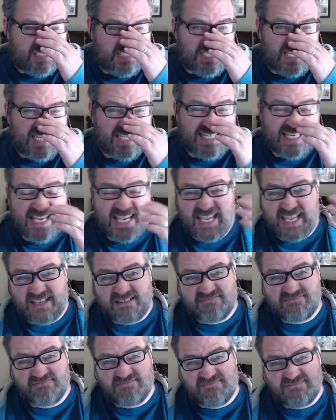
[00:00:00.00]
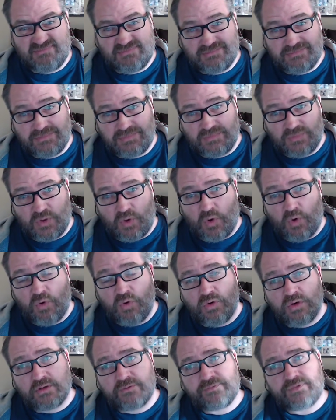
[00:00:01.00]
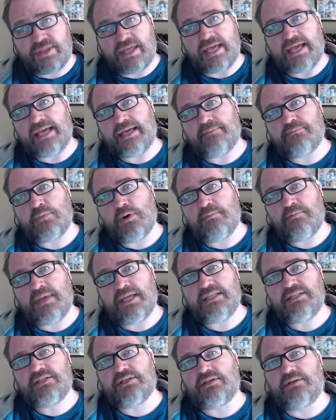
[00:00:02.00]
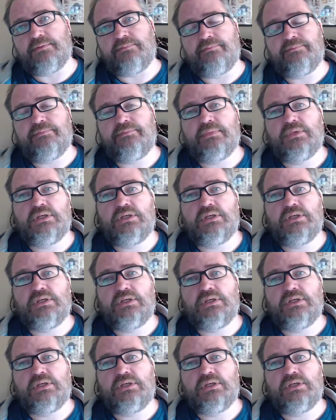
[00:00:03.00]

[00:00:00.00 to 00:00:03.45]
And yet all of that momentum